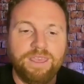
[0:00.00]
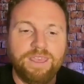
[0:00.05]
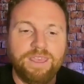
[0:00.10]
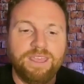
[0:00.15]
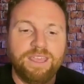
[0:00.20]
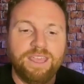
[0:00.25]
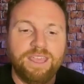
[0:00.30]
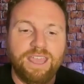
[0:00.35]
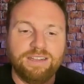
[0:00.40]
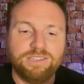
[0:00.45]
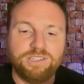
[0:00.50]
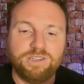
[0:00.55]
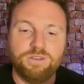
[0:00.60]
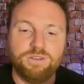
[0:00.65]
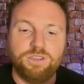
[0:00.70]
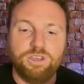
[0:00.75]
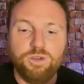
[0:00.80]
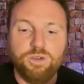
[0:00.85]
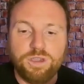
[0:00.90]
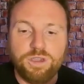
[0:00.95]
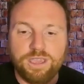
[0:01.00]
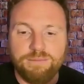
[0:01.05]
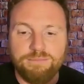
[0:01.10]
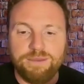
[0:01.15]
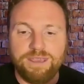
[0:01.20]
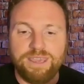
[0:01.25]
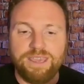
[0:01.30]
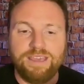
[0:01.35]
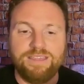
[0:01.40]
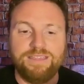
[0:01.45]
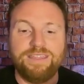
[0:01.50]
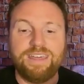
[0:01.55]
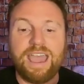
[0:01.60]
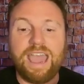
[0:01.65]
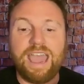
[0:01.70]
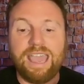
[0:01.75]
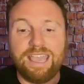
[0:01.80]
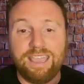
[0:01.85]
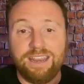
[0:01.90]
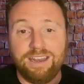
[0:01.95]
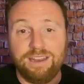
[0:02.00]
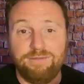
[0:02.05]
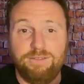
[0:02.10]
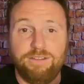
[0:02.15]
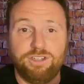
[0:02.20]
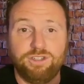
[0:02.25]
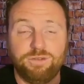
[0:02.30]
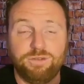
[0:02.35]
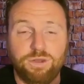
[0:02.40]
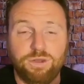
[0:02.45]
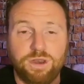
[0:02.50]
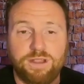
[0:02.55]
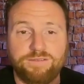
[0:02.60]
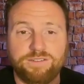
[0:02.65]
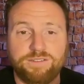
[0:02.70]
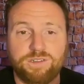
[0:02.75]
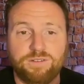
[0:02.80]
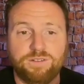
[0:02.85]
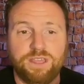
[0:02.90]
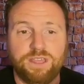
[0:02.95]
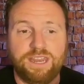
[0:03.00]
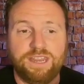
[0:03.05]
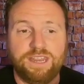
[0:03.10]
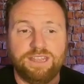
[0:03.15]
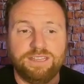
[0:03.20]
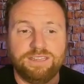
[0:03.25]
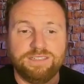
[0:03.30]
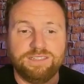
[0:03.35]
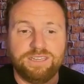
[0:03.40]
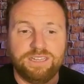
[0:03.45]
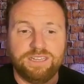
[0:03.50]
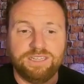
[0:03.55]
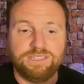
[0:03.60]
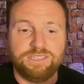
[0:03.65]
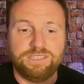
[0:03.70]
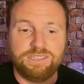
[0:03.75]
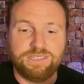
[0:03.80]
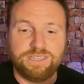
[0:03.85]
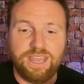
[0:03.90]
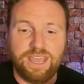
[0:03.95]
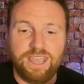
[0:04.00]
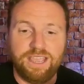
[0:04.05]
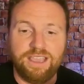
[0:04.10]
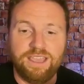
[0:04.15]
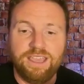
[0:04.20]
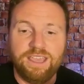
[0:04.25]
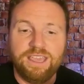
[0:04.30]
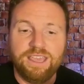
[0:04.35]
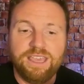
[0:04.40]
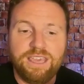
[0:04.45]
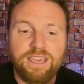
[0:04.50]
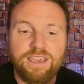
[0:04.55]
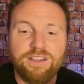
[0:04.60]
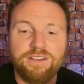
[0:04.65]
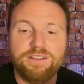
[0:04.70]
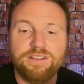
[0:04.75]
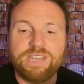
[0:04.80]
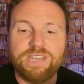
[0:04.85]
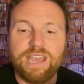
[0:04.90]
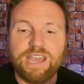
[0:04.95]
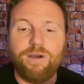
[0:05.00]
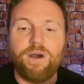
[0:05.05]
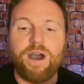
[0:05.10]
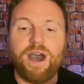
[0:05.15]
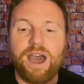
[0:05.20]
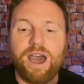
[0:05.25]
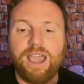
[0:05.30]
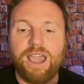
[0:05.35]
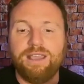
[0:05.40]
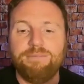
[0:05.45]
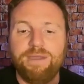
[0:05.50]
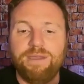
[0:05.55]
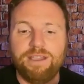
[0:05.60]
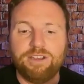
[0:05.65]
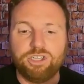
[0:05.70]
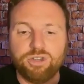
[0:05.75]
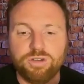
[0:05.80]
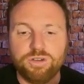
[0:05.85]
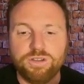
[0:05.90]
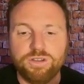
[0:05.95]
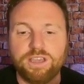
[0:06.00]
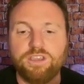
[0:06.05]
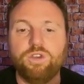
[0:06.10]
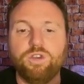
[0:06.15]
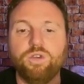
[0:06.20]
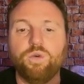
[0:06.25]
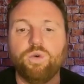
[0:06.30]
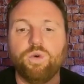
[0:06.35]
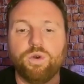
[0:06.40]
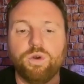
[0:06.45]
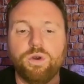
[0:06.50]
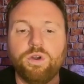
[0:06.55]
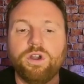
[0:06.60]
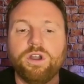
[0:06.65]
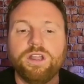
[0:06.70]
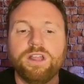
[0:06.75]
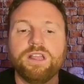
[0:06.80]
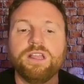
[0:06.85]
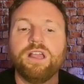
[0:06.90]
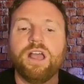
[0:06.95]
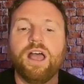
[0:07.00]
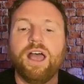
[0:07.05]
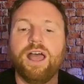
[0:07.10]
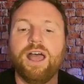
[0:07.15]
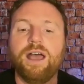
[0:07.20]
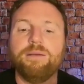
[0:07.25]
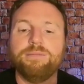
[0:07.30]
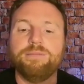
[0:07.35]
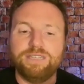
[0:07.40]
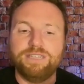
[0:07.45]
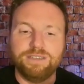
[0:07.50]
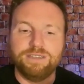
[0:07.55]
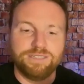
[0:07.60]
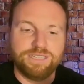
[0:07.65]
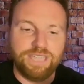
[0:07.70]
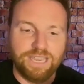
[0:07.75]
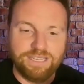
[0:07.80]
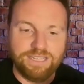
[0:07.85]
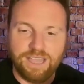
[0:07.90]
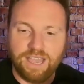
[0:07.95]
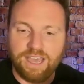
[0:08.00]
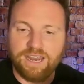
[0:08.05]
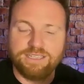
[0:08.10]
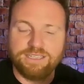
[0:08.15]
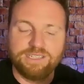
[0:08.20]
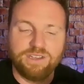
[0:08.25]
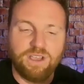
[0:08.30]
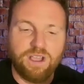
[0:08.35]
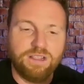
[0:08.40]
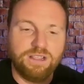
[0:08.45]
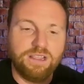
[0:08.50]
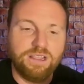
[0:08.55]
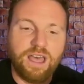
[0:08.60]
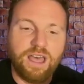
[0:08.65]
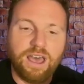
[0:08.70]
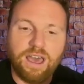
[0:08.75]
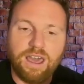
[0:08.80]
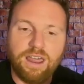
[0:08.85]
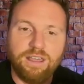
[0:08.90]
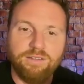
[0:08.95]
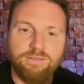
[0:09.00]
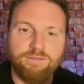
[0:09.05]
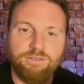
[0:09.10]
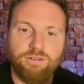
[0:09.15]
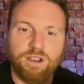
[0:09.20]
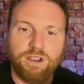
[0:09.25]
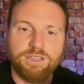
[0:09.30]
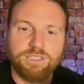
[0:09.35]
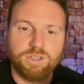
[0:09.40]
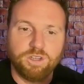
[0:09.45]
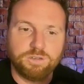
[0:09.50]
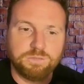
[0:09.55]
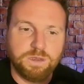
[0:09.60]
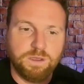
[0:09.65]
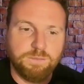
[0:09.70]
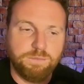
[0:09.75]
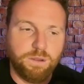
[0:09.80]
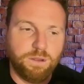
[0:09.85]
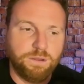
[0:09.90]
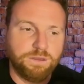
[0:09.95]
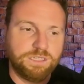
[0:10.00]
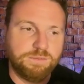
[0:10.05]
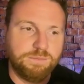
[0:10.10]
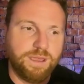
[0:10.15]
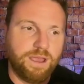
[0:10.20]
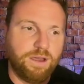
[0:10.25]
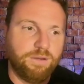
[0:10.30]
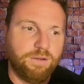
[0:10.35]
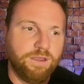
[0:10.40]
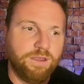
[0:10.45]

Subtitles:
And so you can be that individual loan officer that is saying, here is how I make sure that your deals get done. I saw a lot of great social media posts about